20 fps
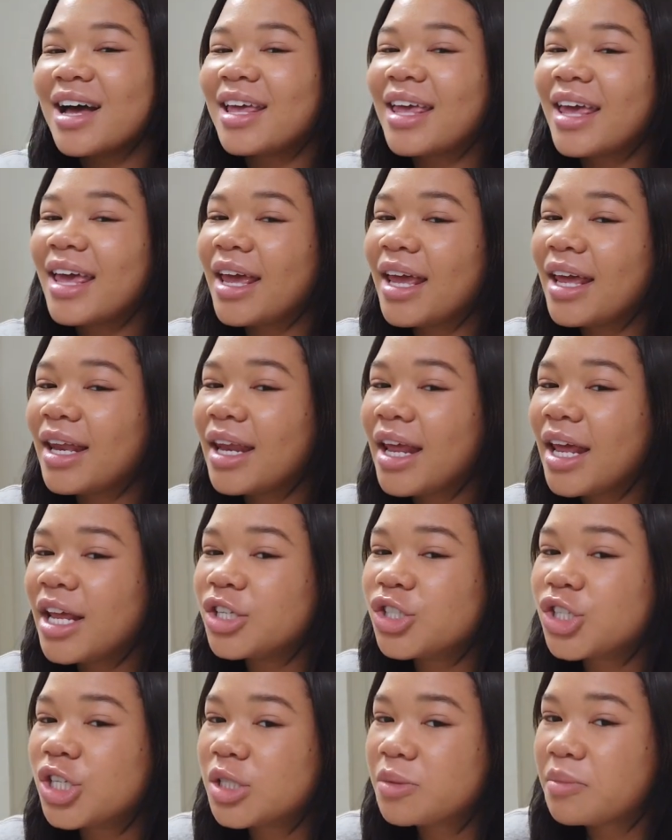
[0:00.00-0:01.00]
again,
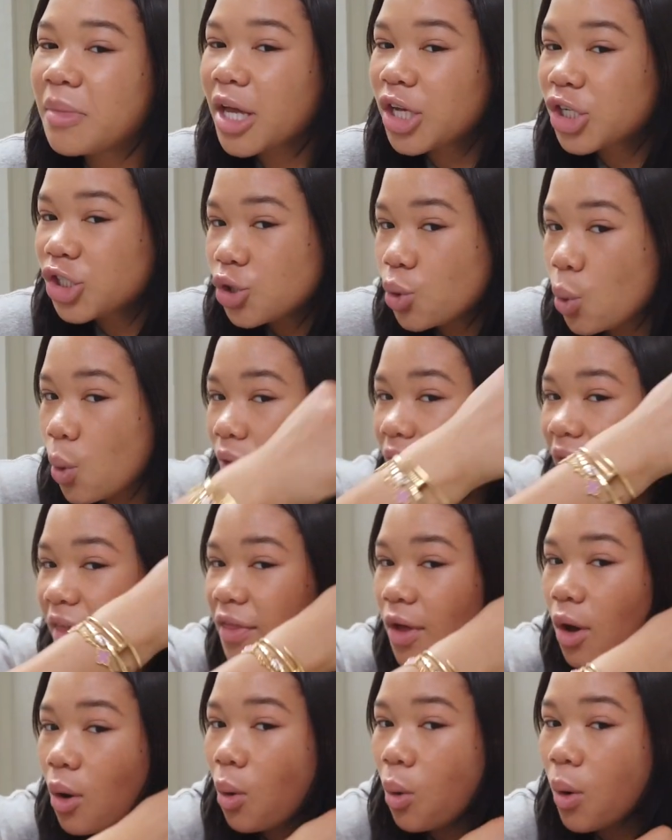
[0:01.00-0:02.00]
and just make sure
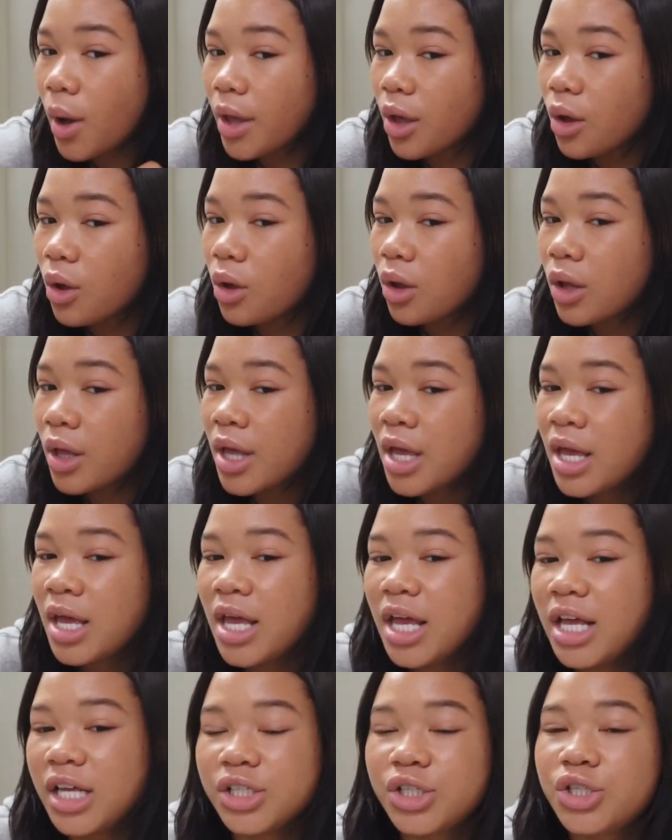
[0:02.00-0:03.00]
that the oil
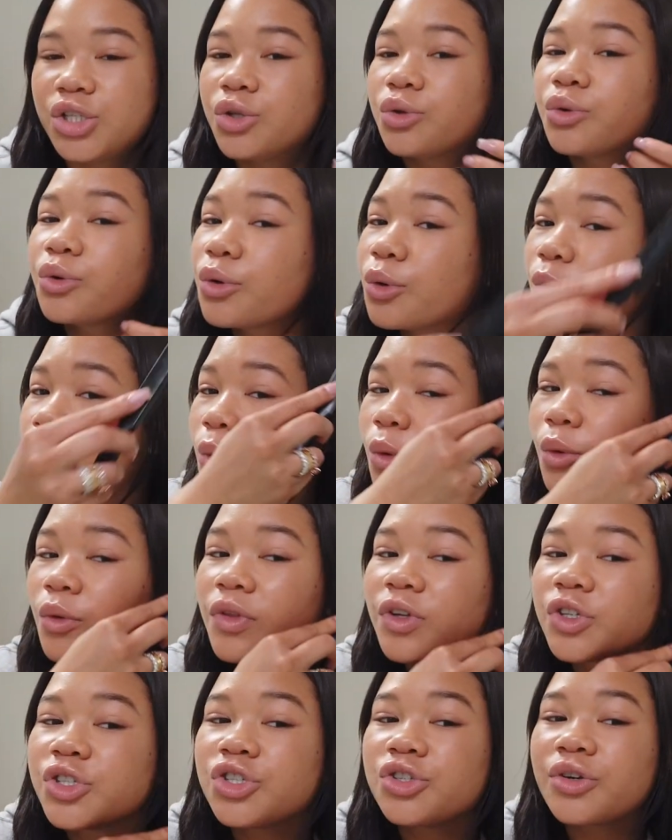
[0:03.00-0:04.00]
is
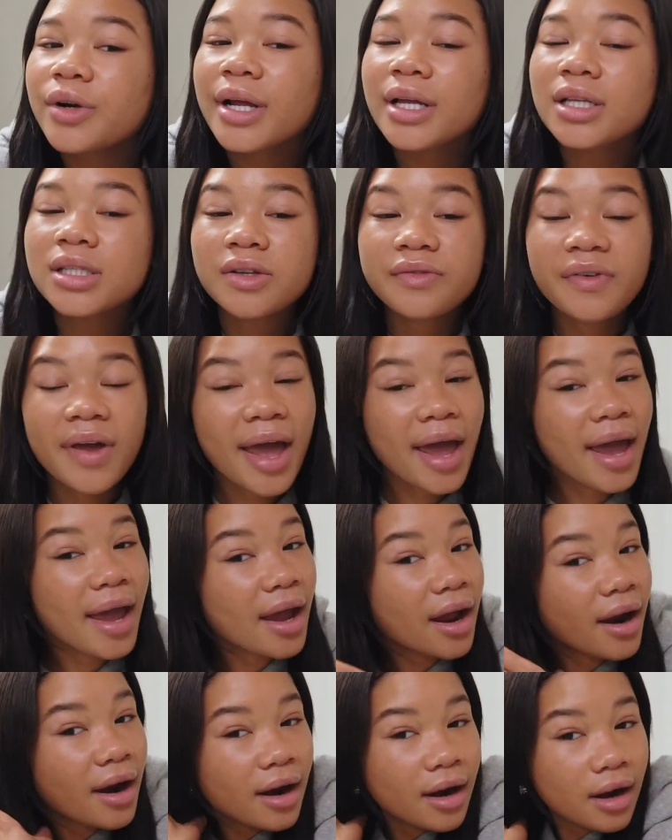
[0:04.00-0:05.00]
through the strands of
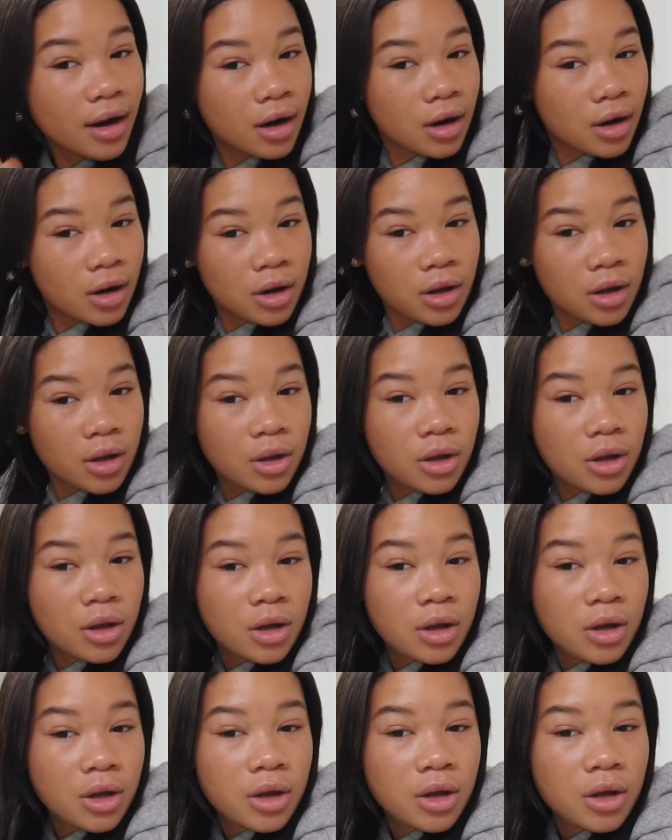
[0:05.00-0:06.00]
hair.
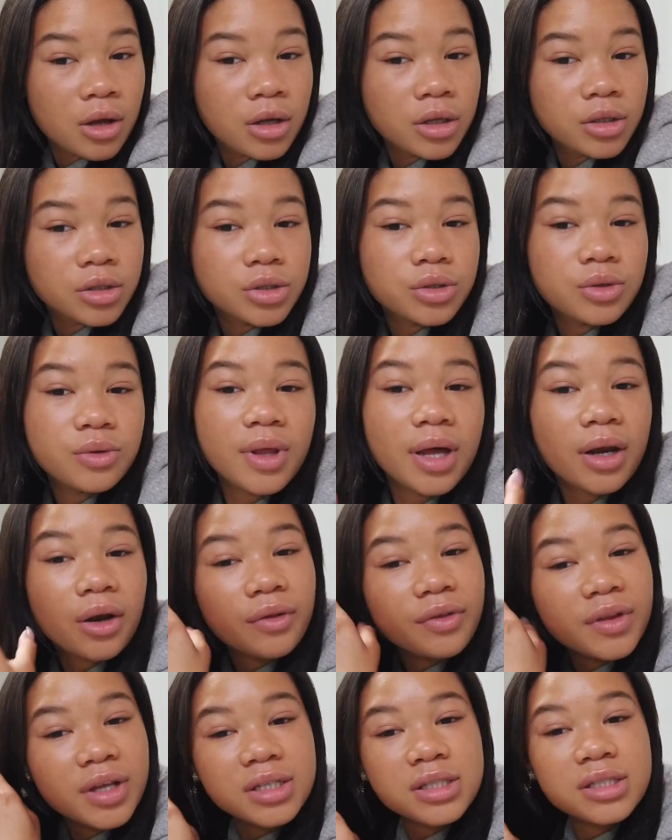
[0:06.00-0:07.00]
Do that
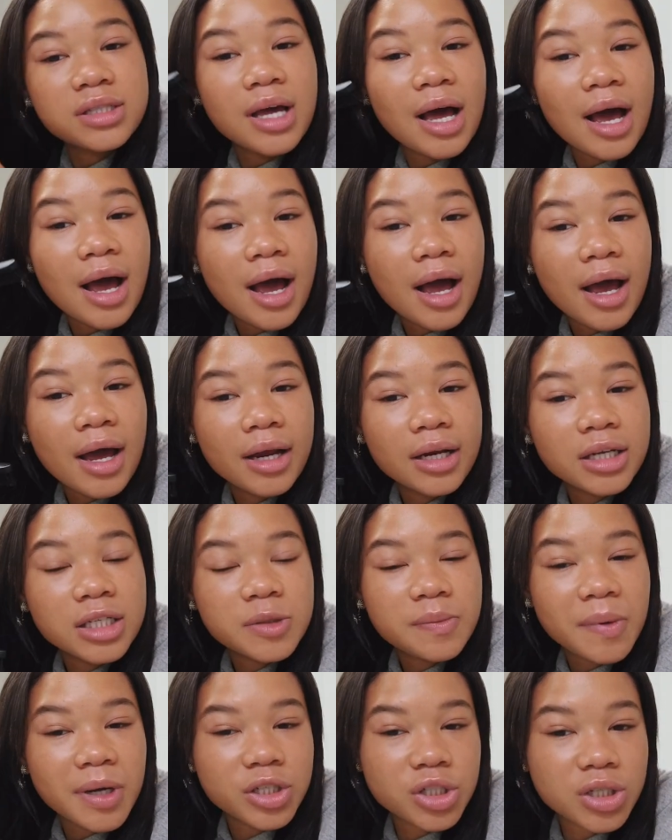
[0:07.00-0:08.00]
on this side,
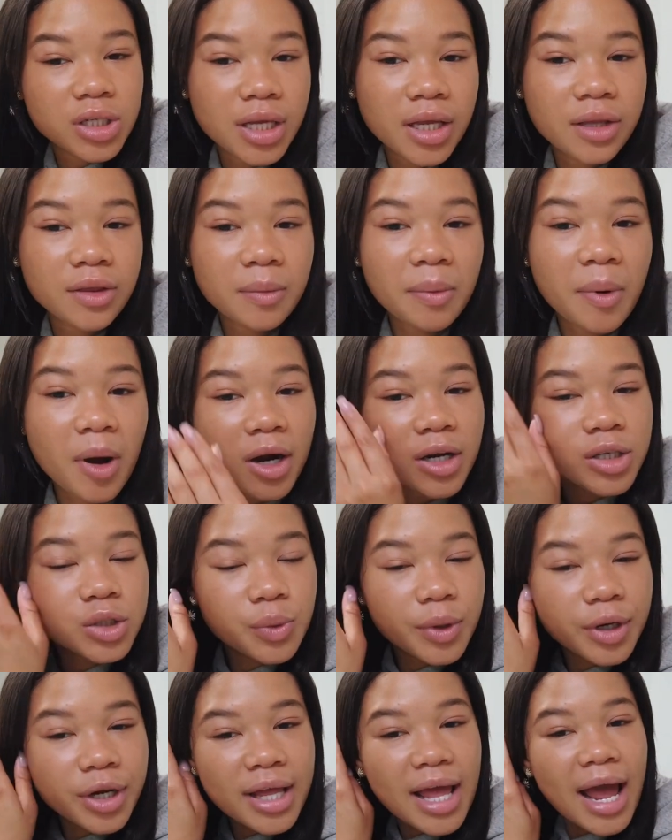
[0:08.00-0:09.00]
especially in the
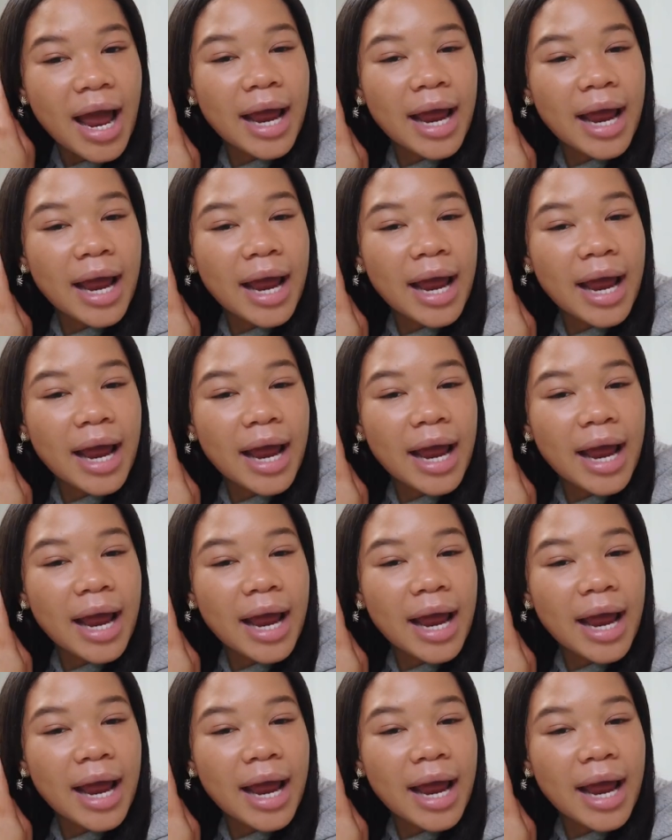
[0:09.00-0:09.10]
parts where you